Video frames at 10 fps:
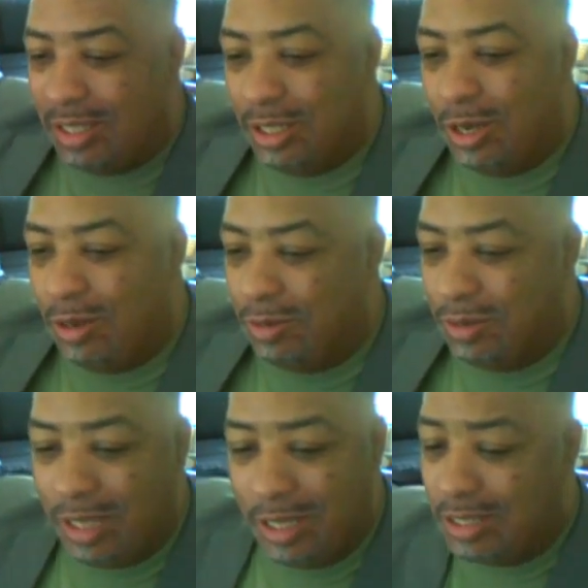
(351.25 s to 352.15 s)
you know,
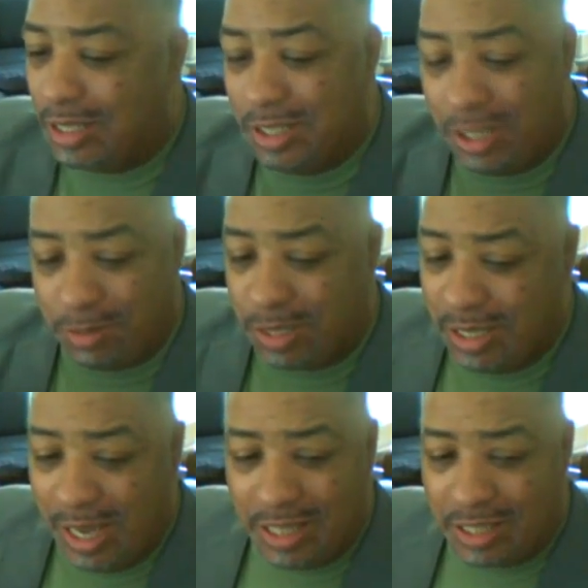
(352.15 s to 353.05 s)
there's Egyptian
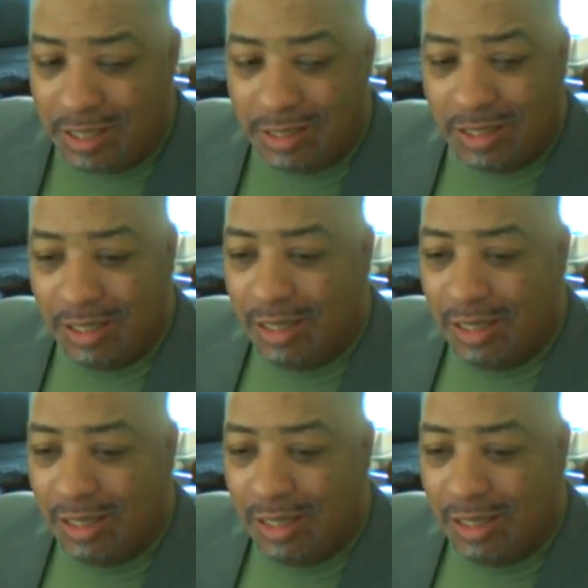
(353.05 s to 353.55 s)
nations,